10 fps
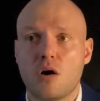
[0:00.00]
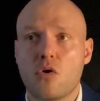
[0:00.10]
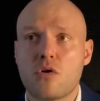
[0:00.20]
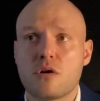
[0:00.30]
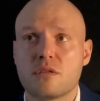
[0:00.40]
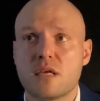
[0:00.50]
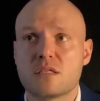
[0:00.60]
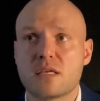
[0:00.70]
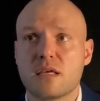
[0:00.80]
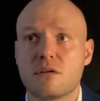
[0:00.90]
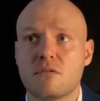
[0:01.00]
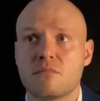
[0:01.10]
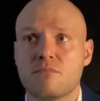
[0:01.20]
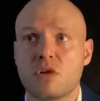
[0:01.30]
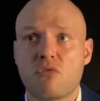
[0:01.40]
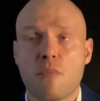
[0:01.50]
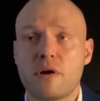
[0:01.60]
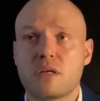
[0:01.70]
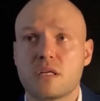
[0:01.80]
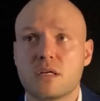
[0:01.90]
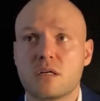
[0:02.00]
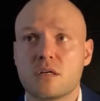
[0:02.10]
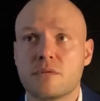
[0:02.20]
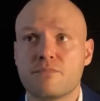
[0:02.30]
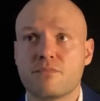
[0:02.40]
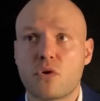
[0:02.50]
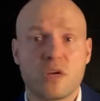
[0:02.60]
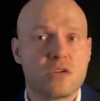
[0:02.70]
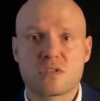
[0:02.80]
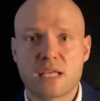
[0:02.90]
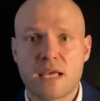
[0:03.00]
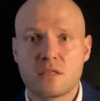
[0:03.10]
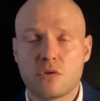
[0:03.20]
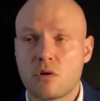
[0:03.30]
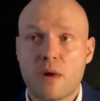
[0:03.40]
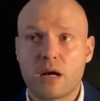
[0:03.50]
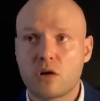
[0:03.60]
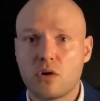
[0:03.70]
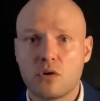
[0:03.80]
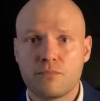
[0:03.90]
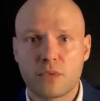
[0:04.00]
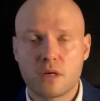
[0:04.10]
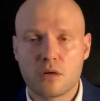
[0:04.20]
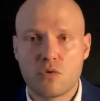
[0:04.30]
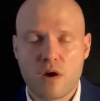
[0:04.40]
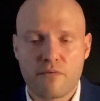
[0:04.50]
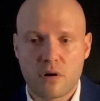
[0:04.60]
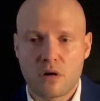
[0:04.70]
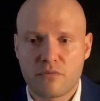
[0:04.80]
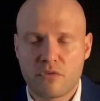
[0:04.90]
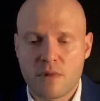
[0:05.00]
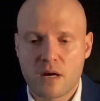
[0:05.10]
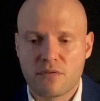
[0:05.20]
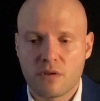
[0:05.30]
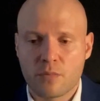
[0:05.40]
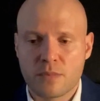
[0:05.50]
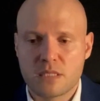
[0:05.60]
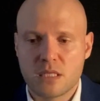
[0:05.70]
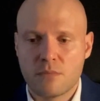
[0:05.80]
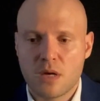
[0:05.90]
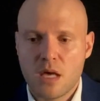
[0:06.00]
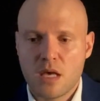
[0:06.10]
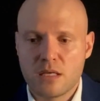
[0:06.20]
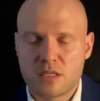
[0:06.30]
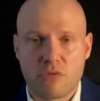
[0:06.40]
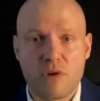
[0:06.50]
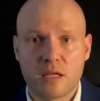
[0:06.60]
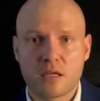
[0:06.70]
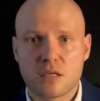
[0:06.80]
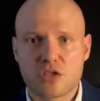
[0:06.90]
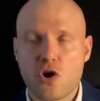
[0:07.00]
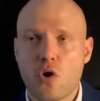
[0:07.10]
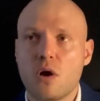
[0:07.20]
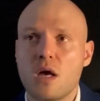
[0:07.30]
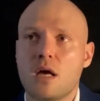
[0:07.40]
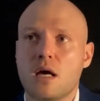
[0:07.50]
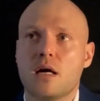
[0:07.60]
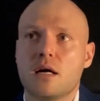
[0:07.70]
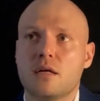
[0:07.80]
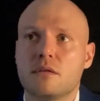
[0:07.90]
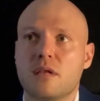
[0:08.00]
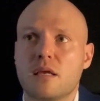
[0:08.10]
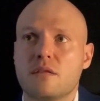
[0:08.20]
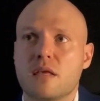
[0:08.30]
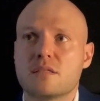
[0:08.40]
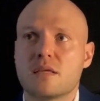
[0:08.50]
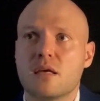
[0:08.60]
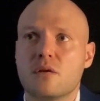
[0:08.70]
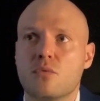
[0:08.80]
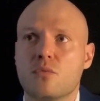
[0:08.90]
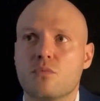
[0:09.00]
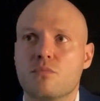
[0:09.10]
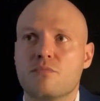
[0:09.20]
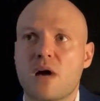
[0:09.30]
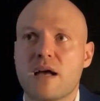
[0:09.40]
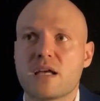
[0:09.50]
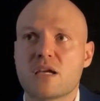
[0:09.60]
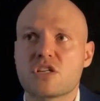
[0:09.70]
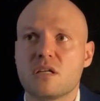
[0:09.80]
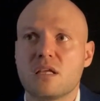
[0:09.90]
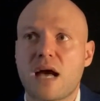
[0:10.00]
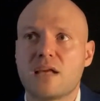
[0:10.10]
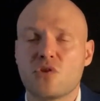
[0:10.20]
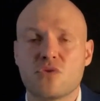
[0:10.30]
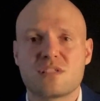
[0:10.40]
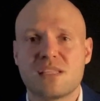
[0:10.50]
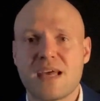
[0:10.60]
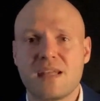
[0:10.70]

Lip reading: Or they say Robert or Innocent or Marco, whoever from our development team is running the show, they say, I don't see any